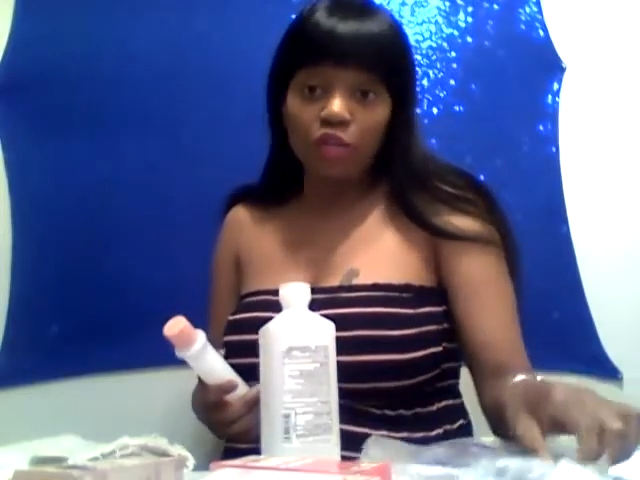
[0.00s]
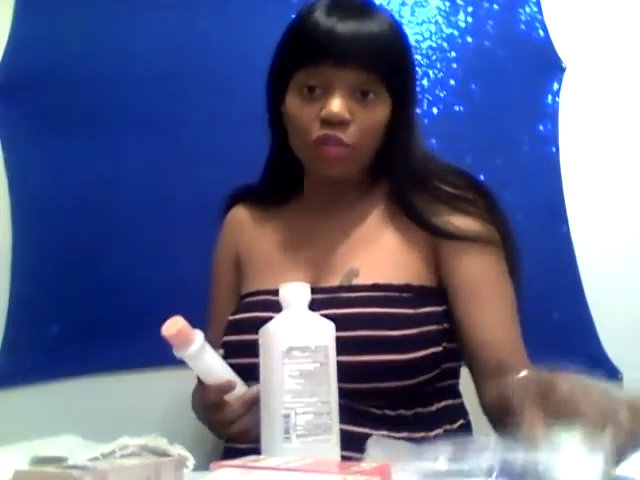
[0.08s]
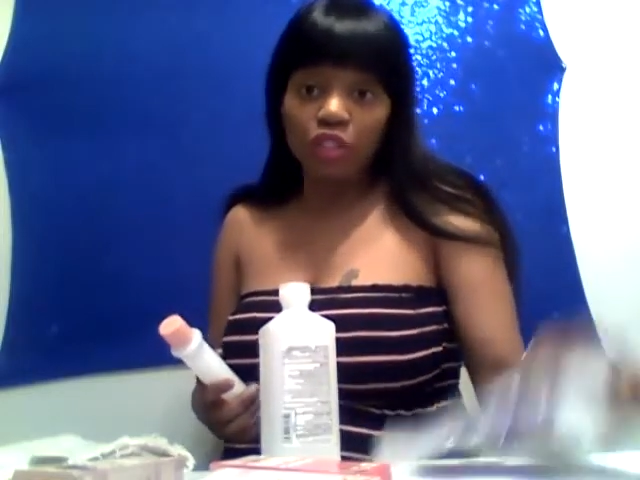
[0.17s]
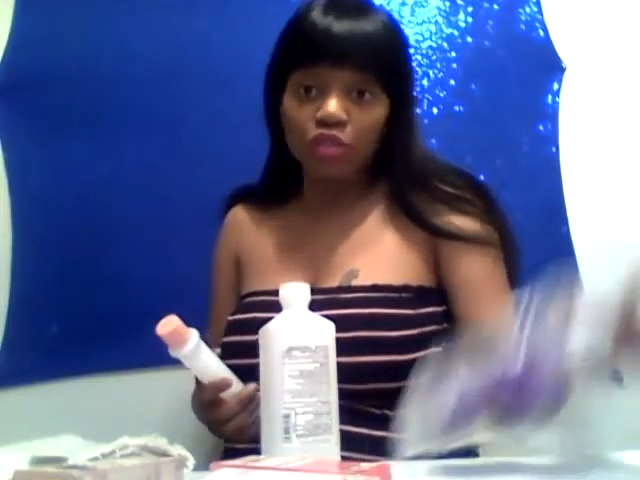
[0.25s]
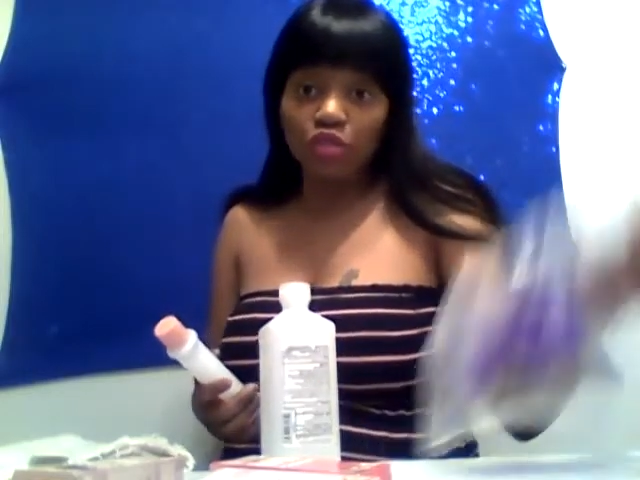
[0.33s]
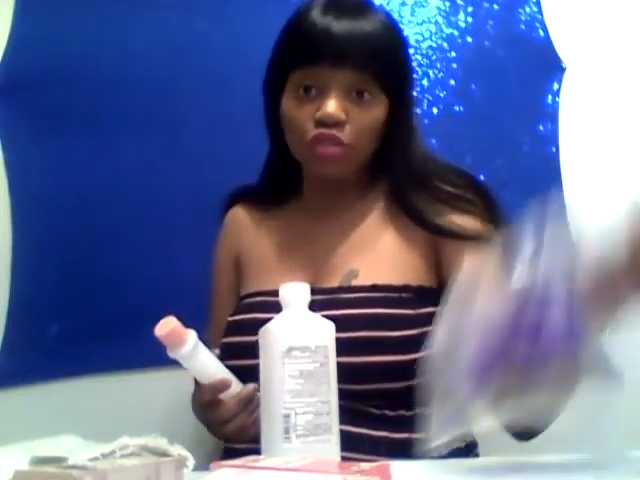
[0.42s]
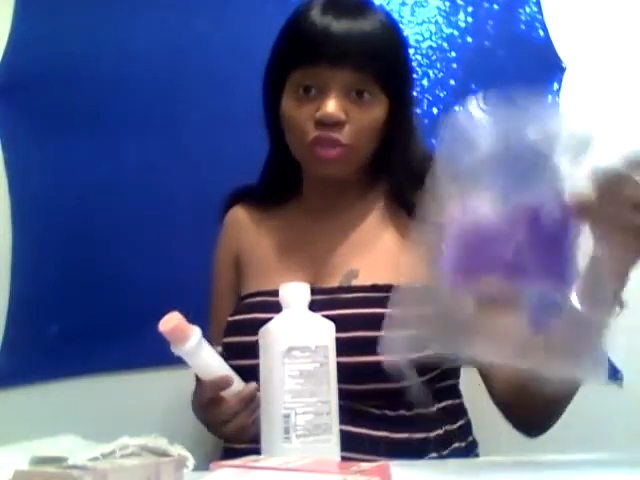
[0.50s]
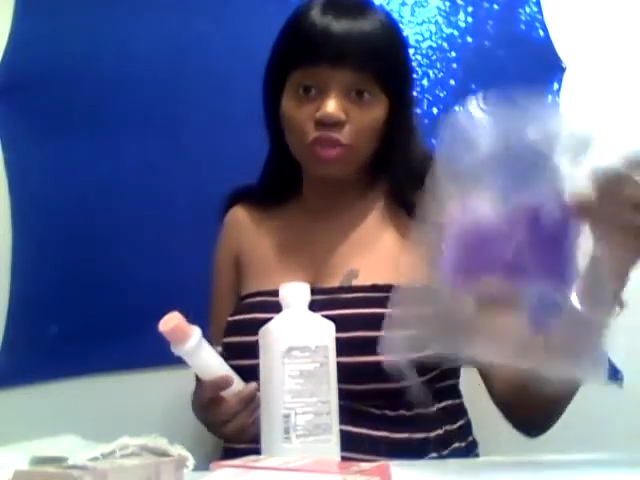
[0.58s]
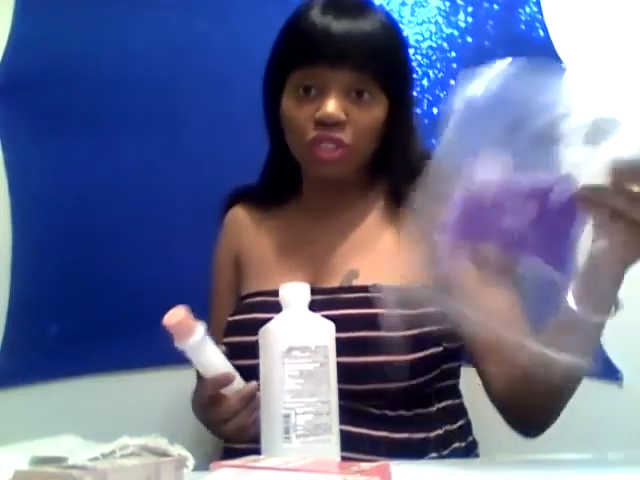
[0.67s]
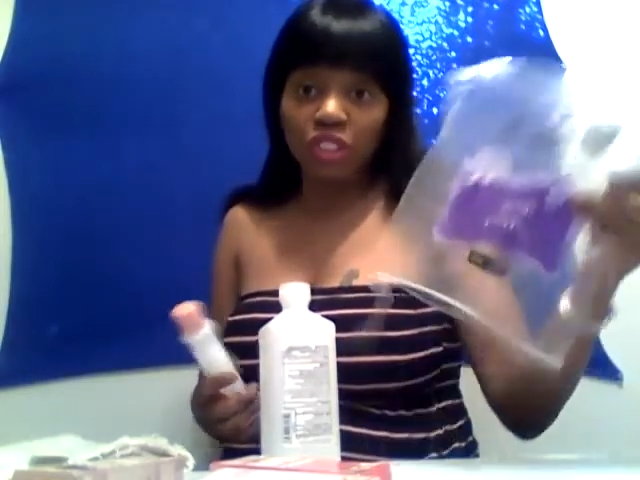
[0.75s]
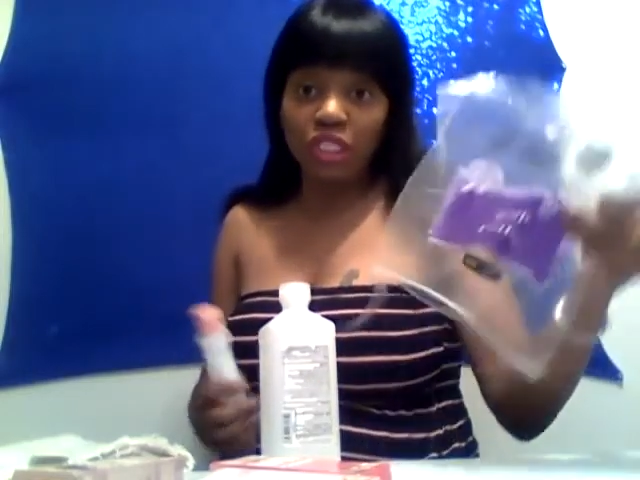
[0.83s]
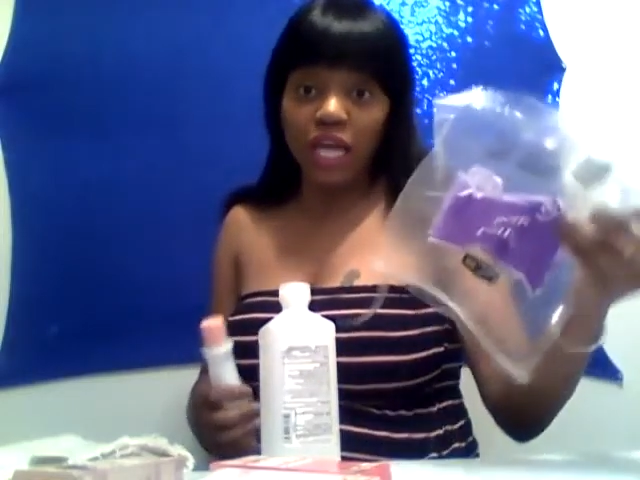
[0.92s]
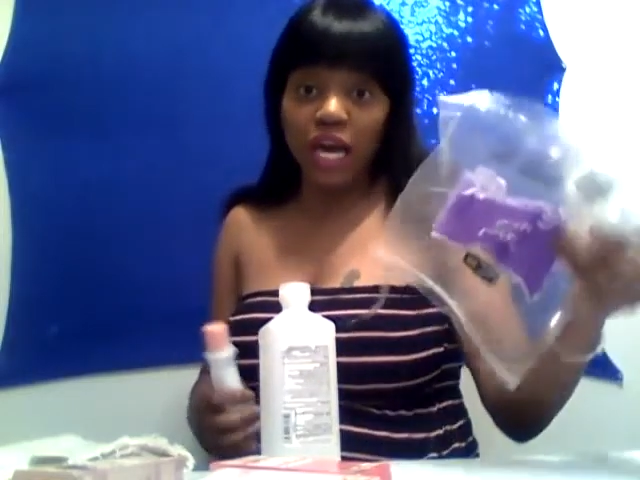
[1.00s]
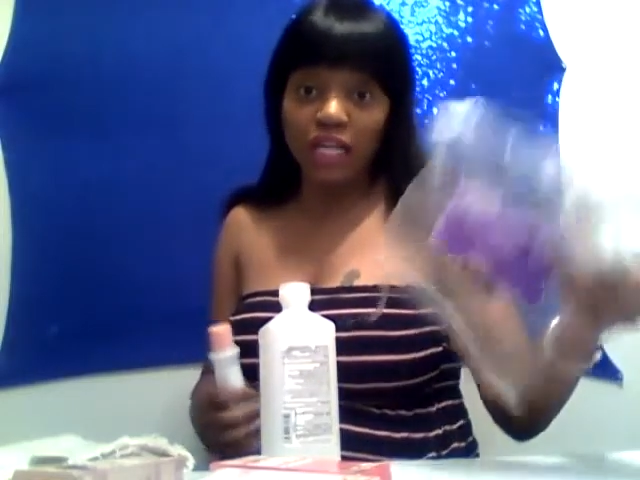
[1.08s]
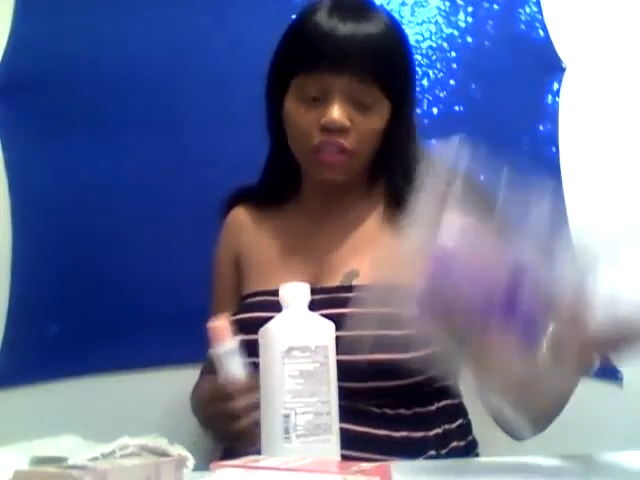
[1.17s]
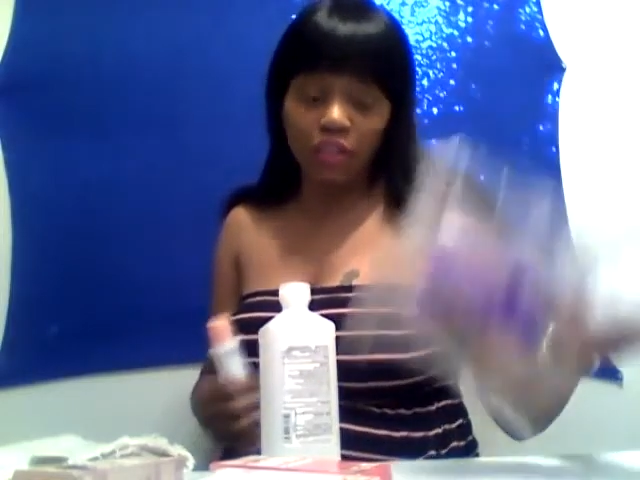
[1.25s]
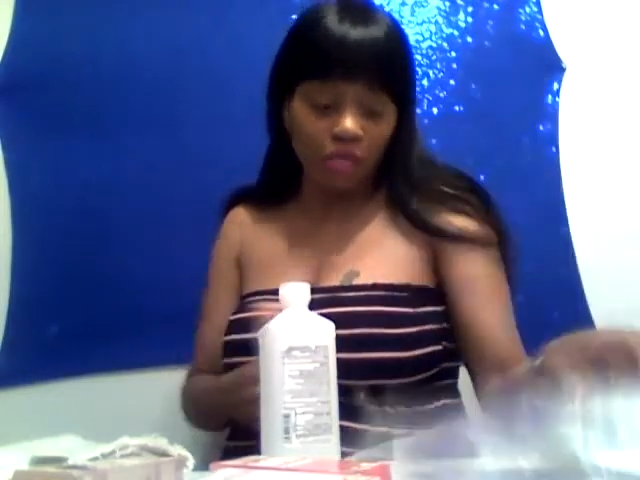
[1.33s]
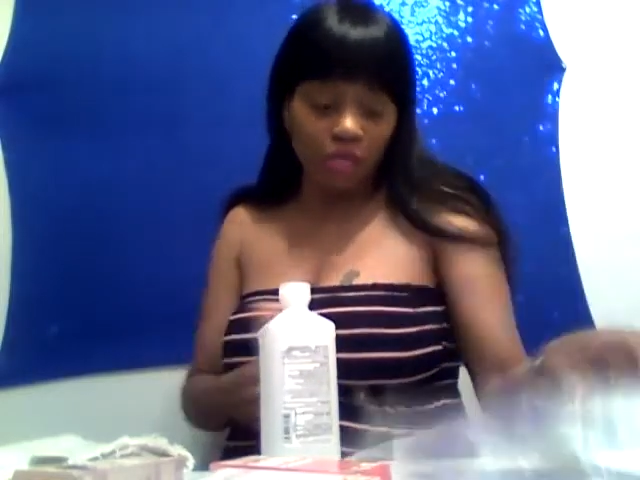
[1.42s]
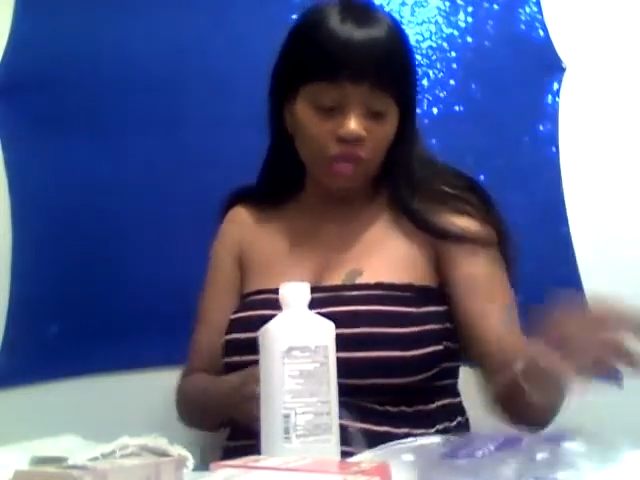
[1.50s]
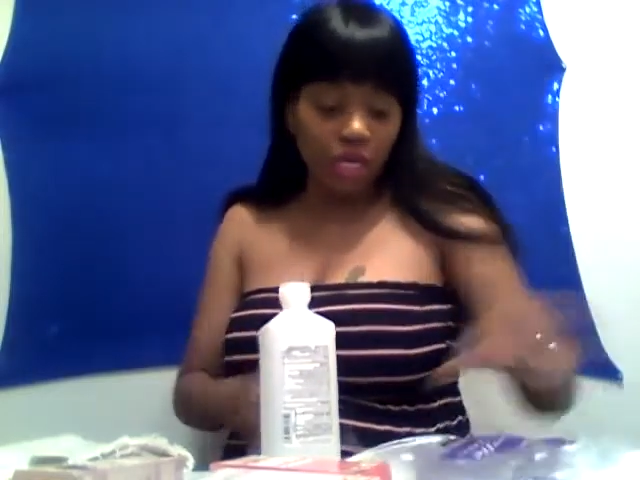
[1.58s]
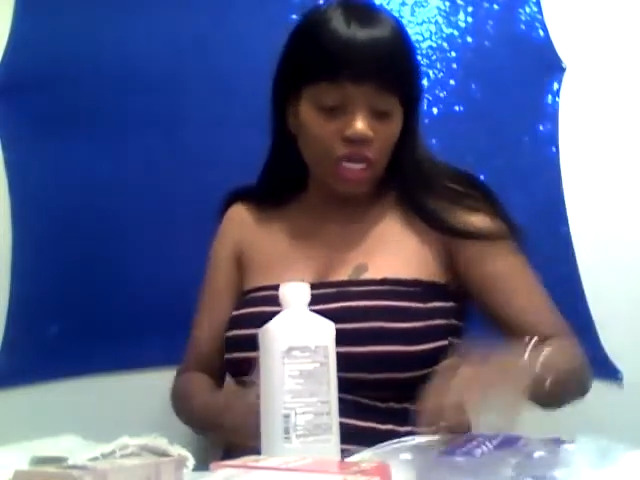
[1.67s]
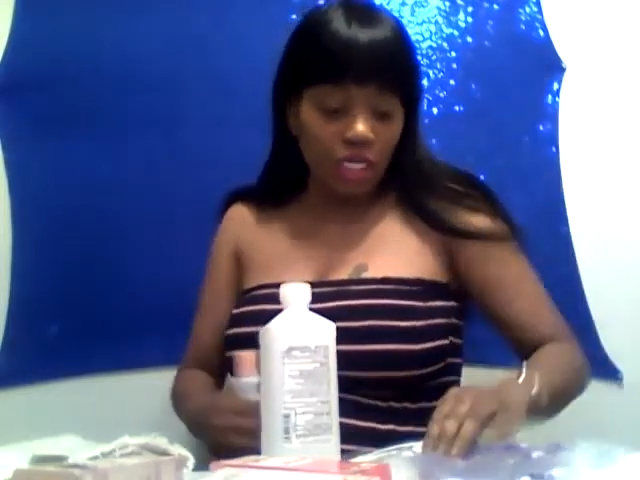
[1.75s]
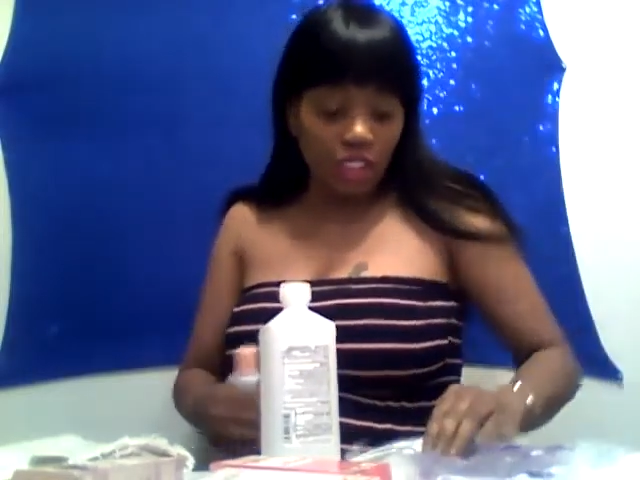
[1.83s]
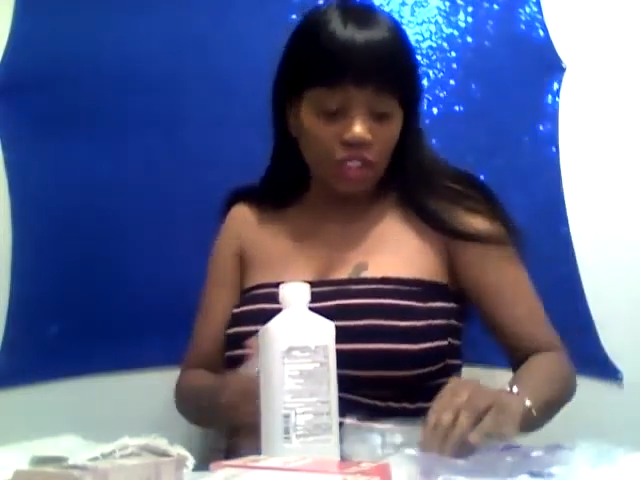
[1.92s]
we use with the dehydrator.
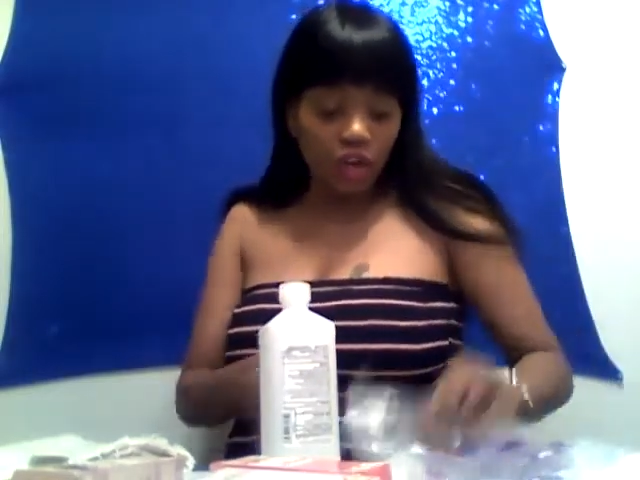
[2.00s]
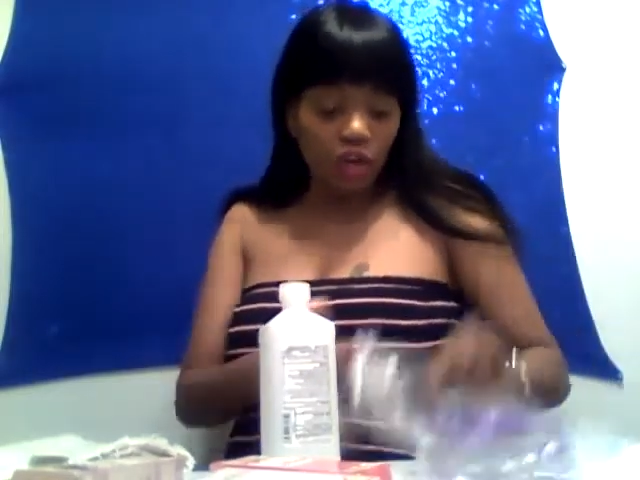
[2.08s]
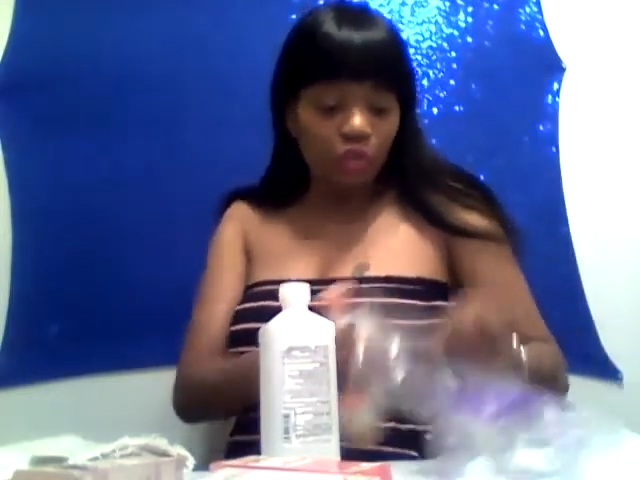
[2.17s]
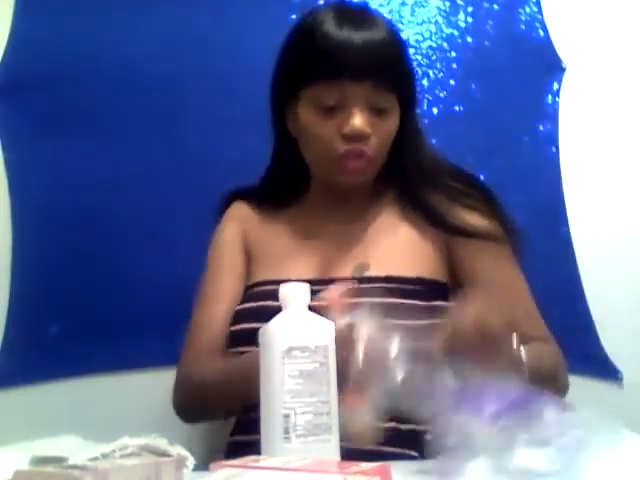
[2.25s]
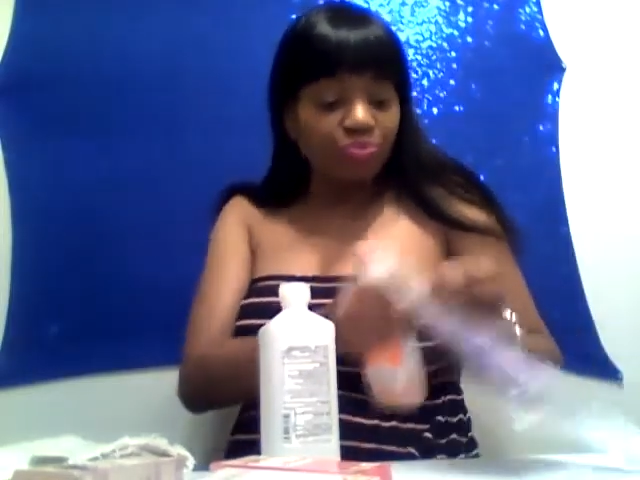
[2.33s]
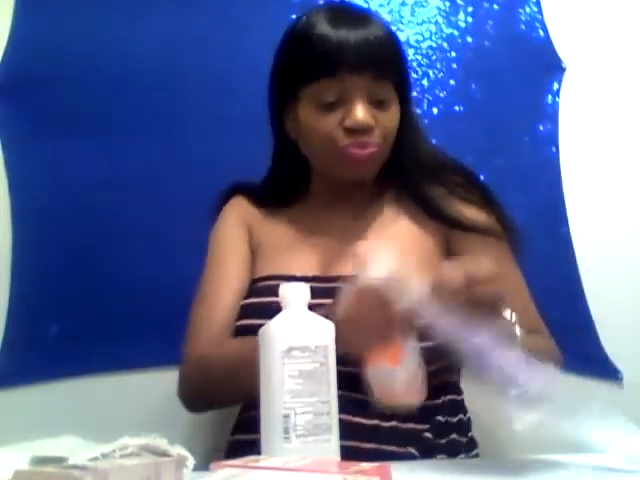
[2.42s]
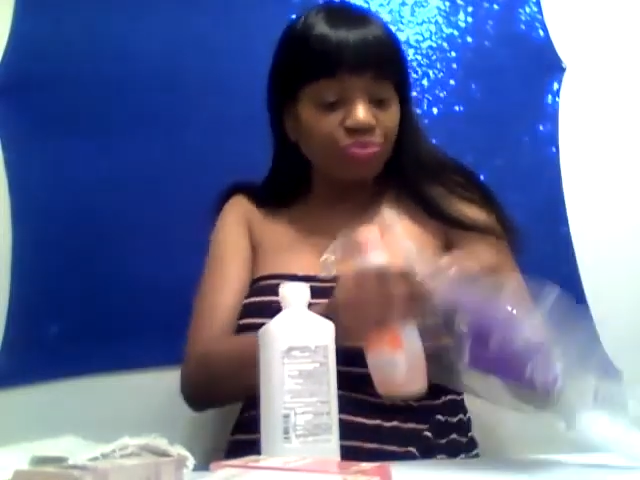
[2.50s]
So